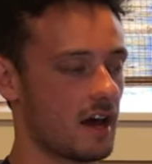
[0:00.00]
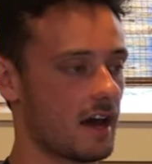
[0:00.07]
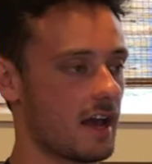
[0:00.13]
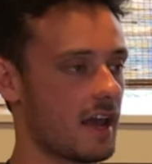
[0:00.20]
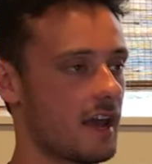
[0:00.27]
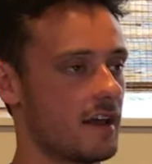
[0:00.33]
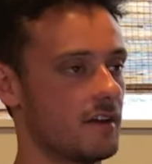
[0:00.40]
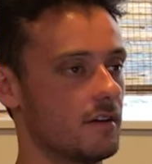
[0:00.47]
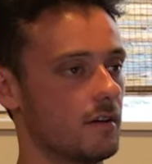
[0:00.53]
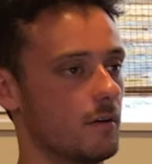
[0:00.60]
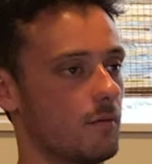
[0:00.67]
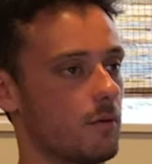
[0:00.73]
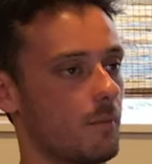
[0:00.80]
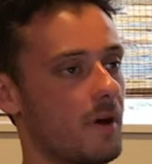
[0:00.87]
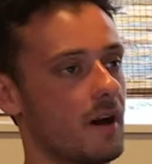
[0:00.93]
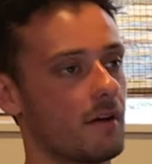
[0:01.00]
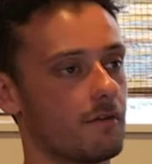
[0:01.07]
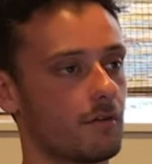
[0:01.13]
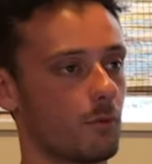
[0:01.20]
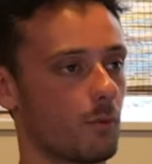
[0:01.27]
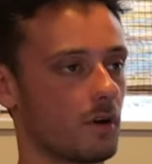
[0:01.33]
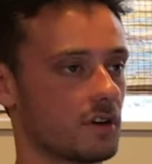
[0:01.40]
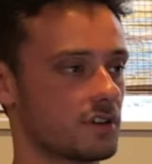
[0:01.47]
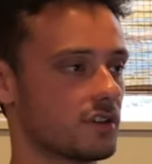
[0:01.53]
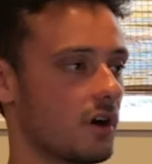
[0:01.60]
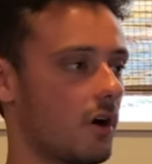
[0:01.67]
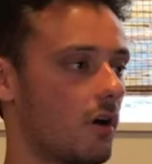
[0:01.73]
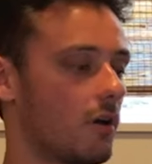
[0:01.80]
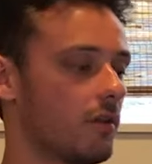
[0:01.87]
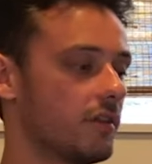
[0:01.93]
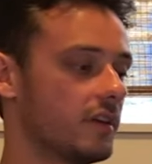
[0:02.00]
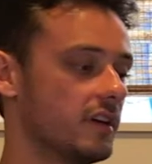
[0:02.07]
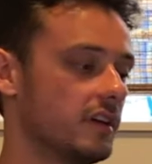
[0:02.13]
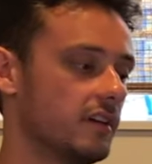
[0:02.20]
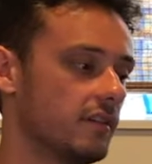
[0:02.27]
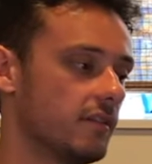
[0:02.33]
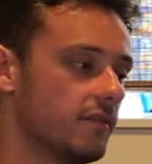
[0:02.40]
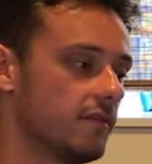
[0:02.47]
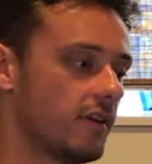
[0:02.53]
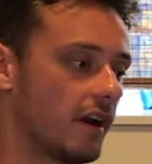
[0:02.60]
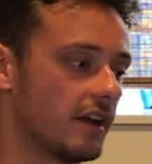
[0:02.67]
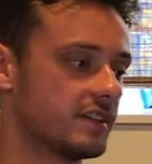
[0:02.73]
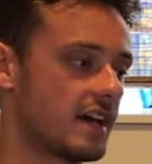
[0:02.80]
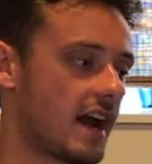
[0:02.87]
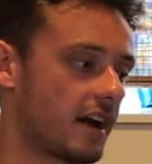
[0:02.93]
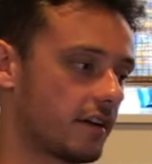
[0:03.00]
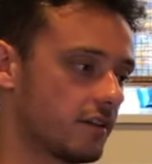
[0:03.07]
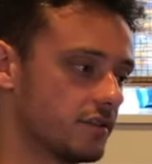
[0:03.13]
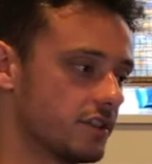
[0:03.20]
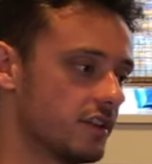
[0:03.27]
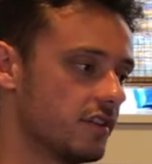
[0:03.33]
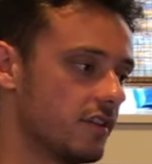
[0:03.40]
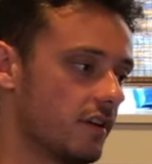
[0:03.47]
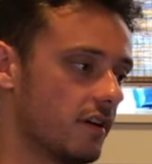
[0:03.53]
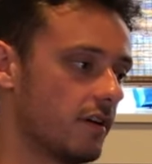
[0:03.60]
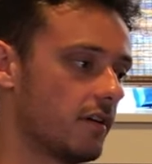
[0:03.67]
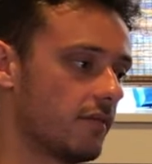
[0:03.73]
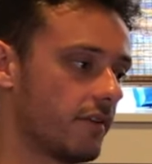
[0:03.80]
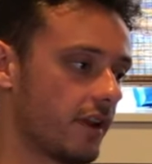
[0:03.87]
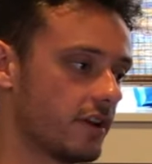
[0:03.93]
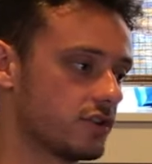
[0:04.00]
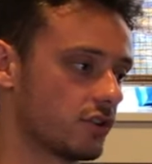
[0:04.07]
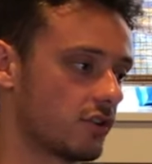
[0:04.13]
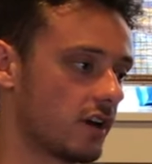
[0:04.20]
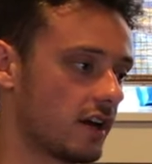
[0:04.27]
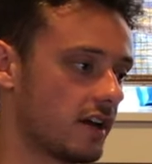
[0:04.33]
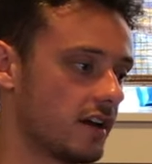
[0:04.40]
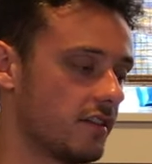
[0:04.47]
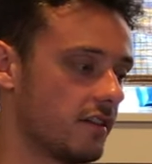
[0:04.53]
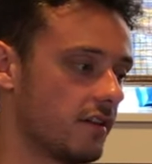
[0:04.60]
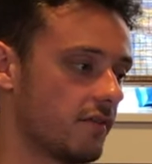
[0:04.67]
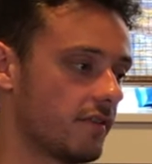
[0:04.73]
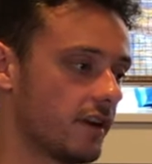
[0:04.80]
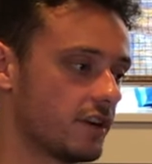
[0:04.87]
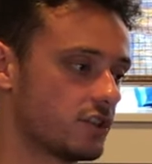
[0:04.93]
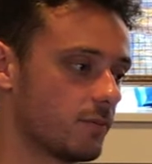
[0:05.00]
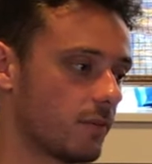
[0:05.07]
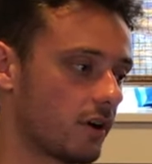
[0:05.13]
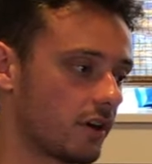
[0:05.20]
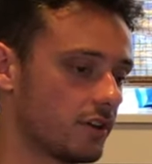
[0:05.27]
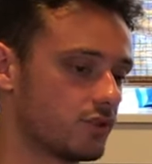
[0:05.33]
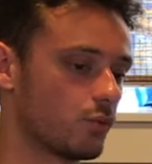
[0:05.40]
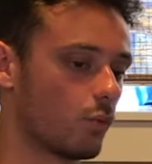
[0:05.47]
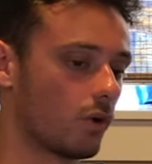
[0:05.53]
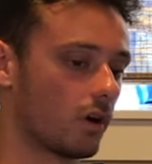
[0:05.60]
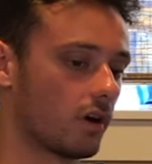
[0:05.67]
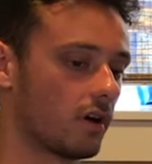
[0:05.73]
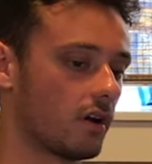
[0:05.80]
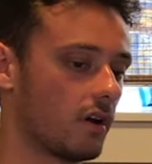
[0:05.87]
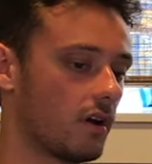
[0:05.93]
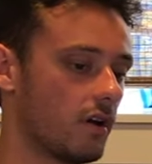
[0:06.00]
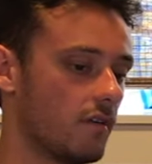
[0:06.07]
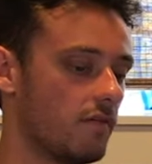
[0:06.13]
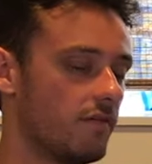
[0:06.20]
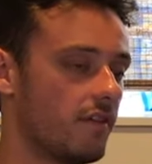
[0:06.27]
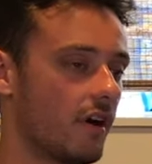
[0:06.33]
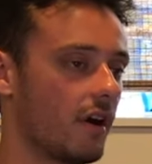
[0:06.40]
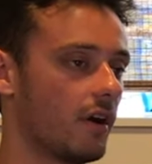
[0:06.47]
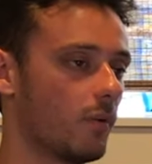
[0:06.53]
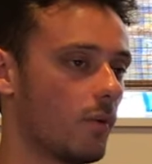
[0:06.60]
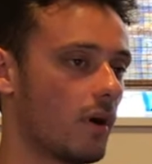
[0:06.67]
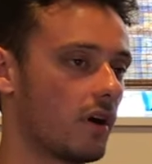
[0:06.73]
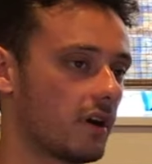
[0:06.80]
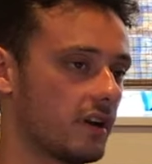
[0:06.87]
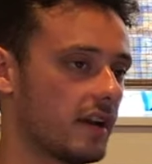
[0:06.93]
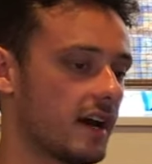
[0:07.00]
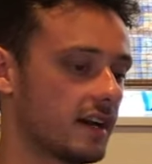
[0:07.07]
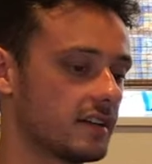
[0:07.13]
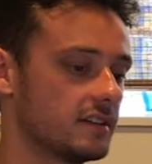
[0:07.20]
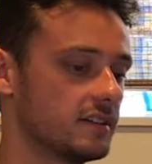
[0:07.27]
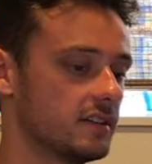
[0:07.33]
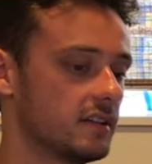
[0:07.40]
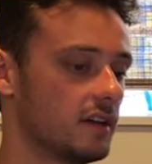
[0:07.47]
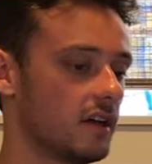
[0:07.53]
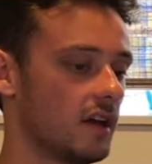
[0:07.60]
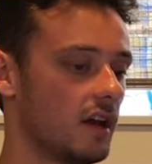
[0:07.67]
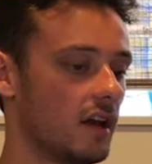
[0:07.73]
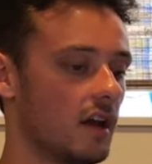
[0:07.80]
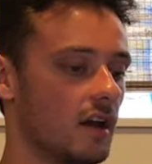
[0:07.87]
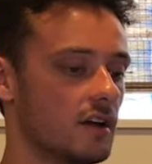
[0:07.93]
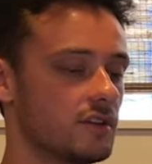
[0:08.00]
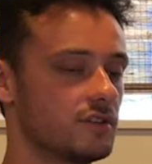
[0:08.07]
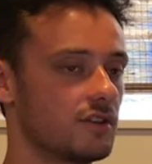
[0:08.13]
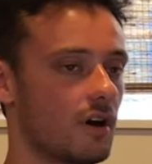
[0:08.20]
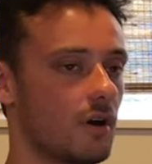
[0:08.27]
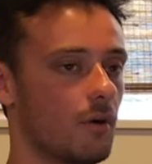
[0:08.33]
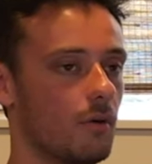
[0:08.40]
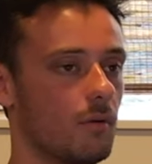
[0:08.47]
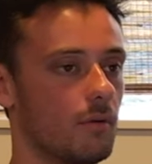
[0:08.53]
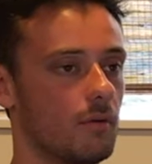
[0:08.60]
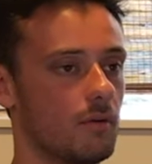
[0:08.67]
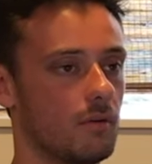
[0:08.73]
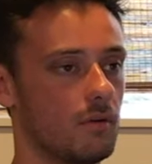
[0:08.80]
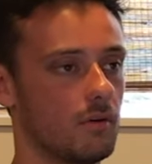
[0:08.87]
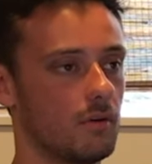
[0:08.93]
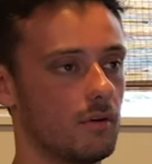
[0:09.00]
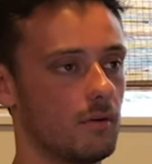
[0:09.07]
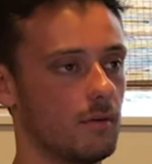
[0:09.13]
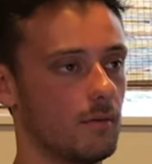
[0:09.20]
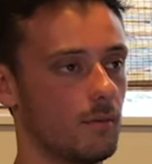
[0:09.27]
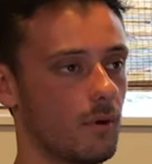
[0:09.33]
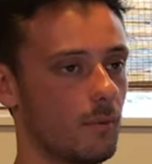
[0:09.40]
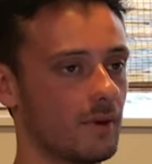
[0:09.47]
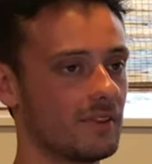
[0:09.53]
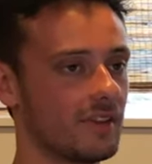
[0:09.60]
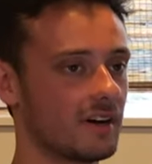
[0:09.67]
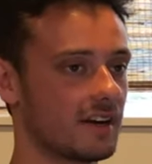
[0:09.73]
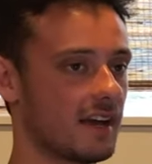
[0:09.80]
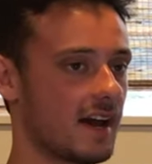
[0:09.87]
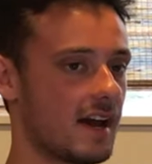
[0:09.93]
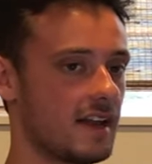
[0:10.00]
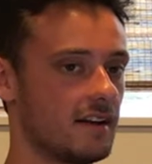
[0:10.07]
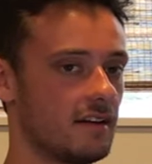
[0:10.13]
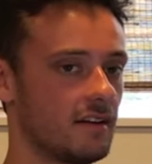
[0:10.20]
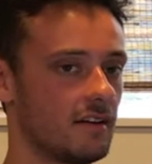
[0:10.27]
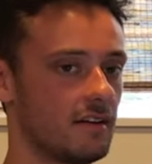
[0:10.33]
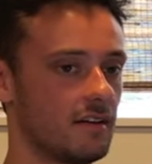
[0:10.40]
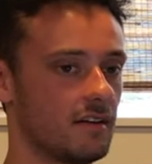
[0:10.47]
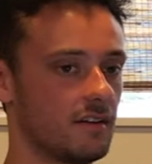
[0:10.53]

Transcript: and for better or for worse, all the various actors in the financial markets were very well connected. So where we look at